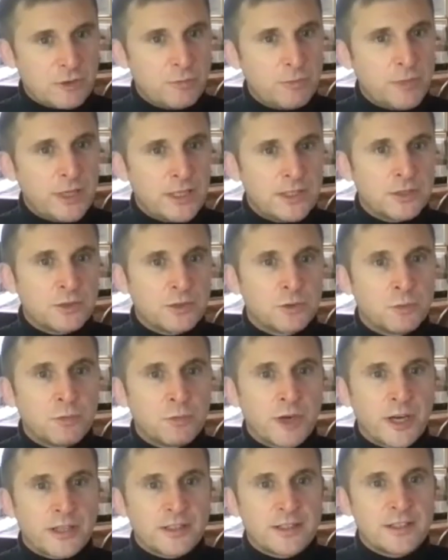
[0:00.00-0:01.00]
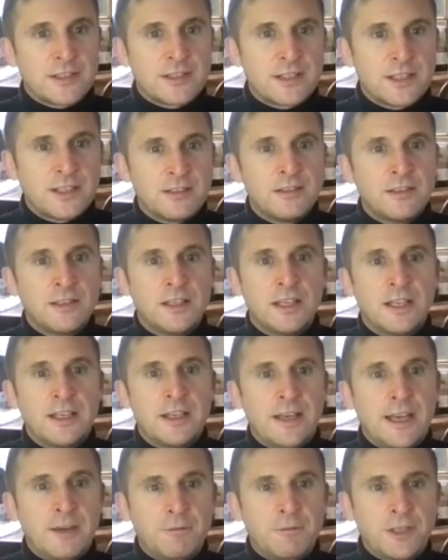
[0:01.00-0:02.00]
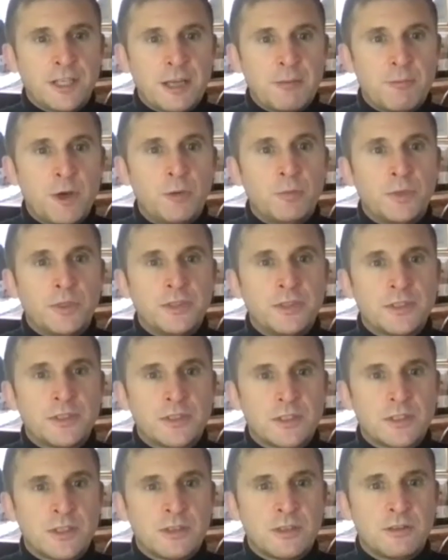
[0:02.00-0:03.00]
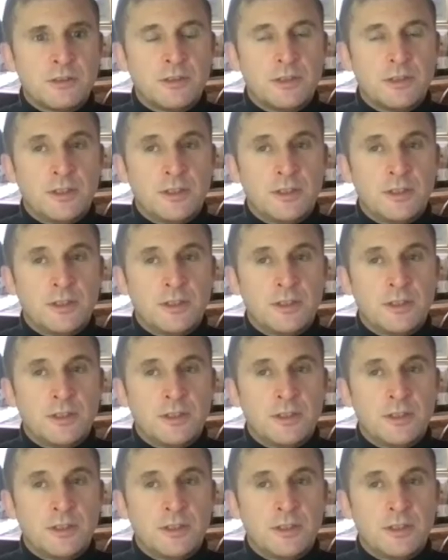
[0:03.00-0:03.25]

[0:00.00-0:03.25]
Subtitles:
and better through practice in everyday moments to